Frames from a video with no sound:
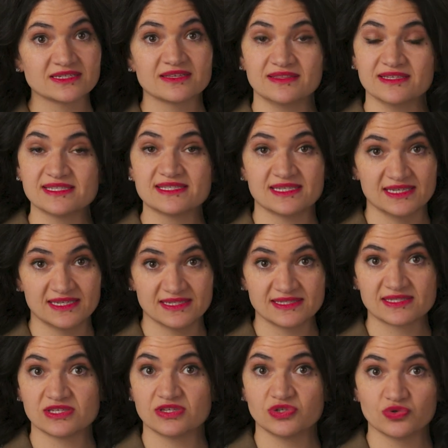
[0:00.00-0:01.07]
this is
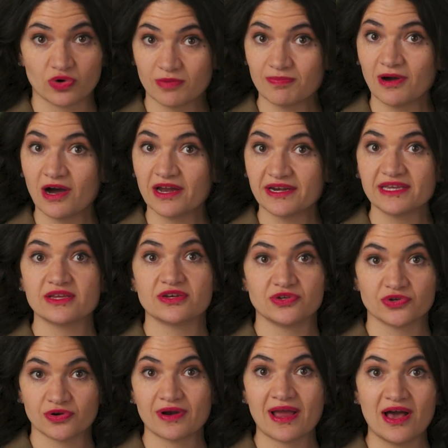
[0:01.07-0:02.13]
your body and
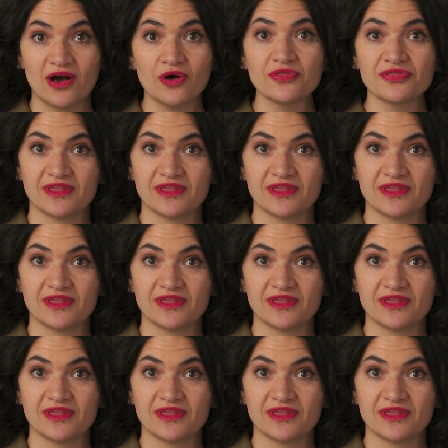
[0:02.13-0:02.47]
your health,